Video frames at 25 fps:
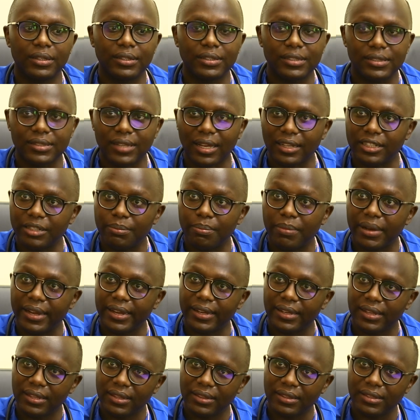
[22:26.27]
stand
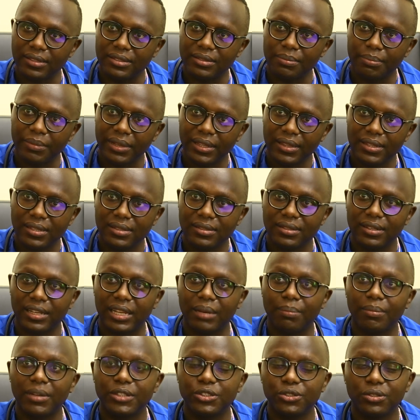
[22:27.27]
by these myths
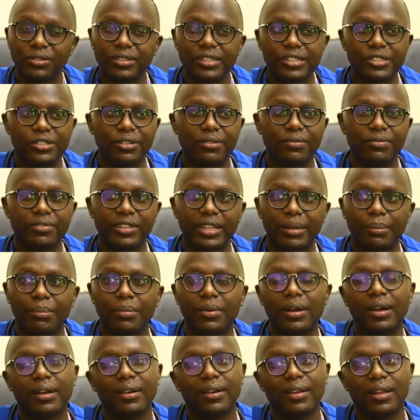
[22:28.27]
and majority of
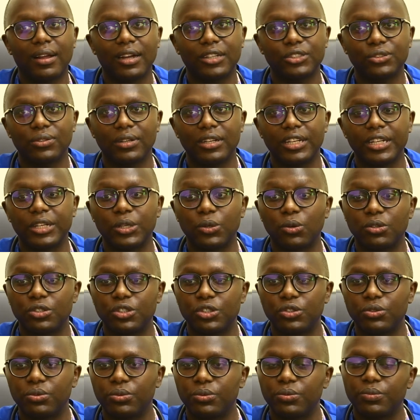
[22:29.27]
them are actually not
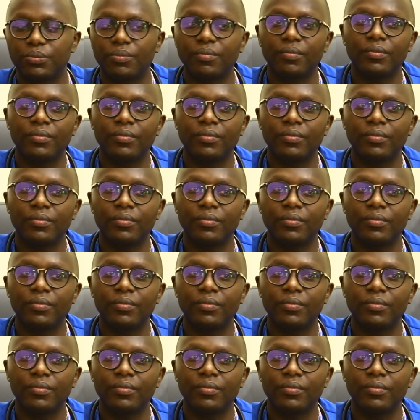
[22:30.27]
true.